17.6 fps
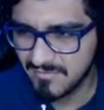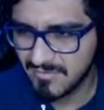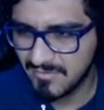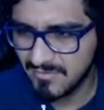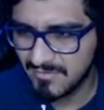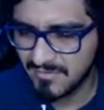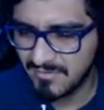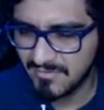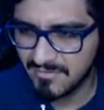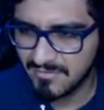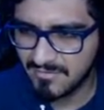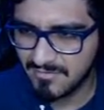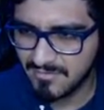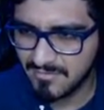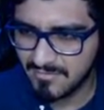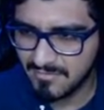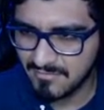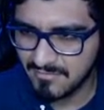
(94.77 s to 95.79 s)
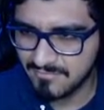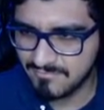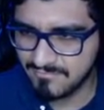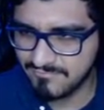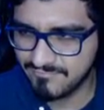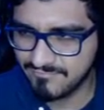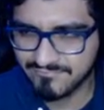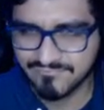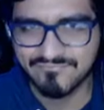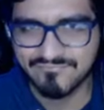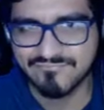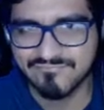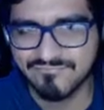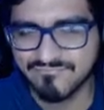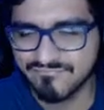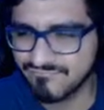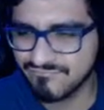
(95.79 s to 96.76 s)

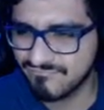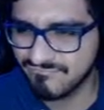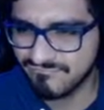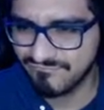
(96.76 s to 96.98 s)
(no one is talking)